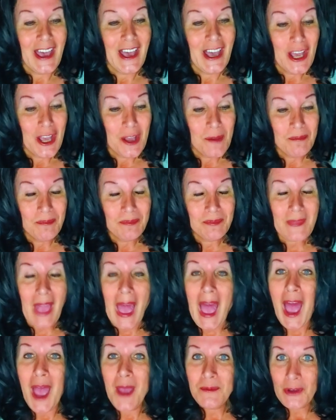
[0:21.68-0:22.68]
um,
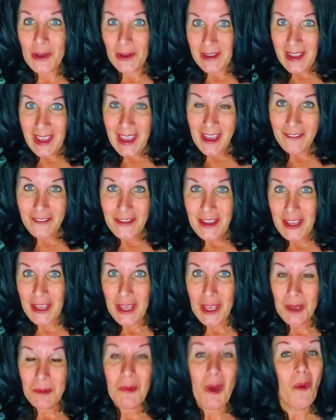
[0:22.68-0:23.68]
I'm going to have
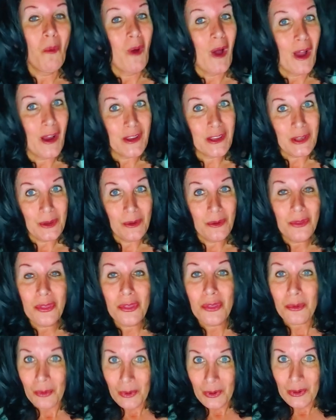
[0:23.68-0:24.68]
him walk you
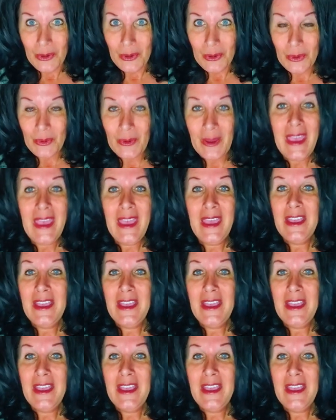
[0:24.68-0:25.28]
through